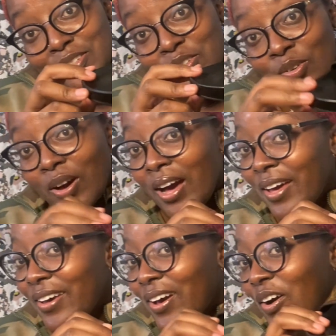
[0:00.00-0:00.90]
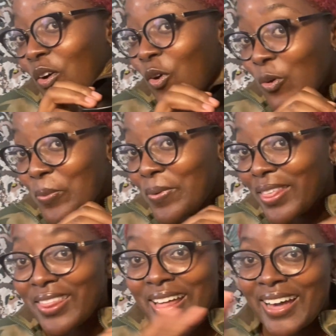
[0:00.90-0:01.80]
so I hope
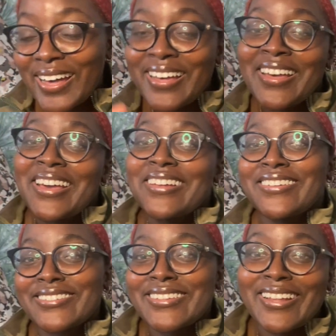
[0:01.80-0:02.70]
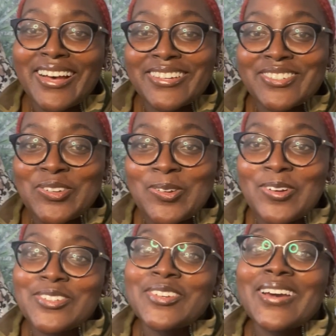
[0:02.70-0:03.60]
that it doesn't last so
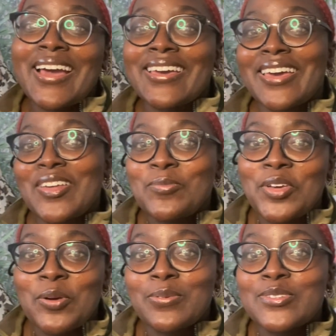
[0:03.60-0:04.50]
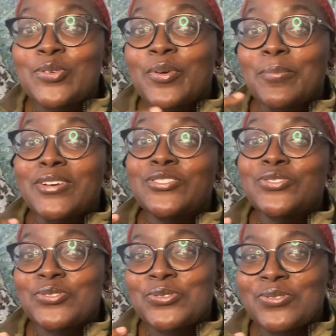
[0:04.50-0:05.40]
long so I can be able to wear my
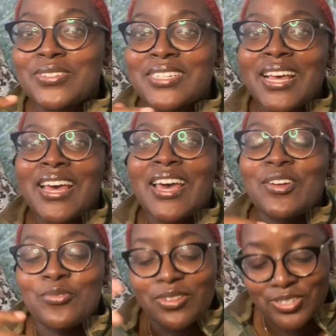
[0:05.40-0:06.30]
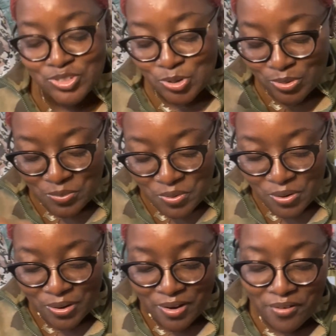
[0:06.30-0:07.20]
shoes and really show them
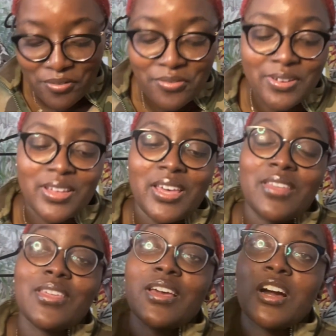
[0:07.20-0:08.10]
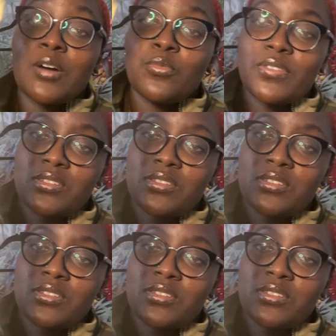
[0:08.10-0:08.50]
off. And they come with